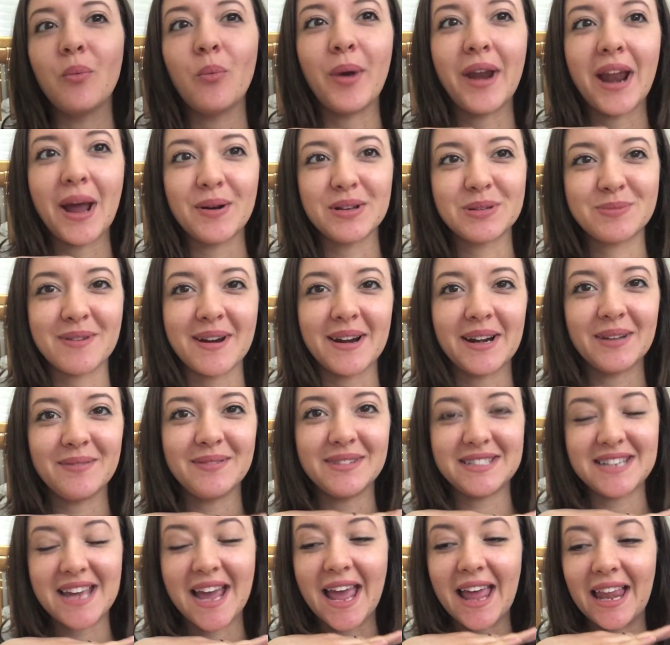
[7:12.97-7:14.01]
when I was pregnant
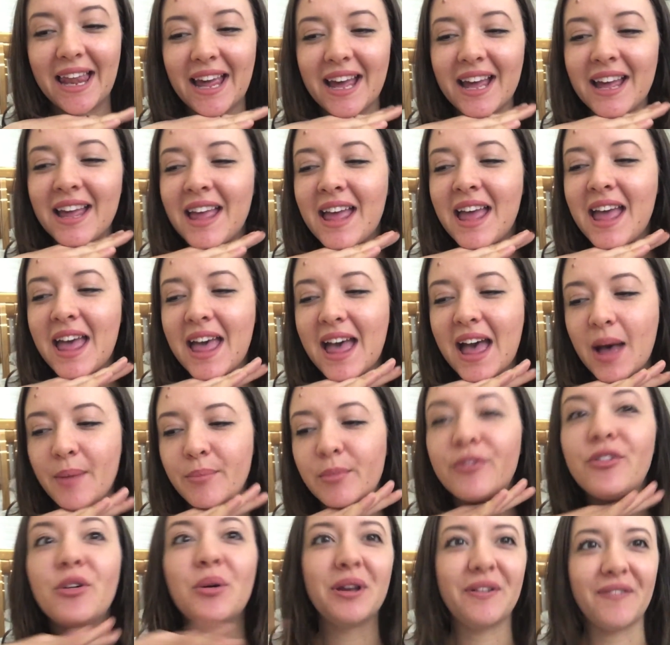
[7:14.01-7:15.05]
with Taylor,
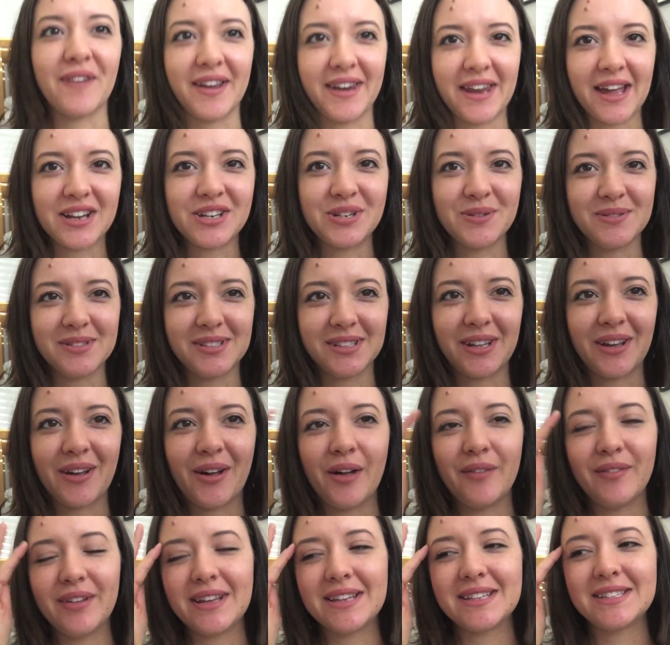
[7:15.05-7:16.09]
before we found out she was a girl,
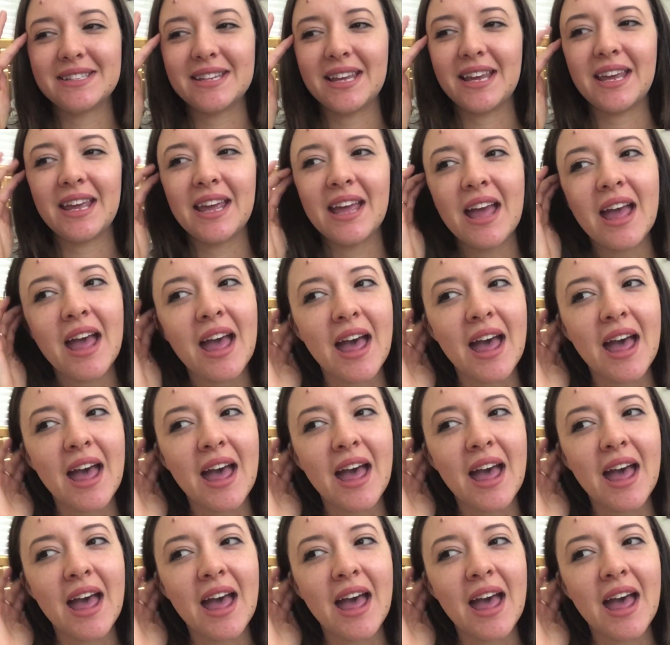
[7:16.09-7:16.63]
obviously.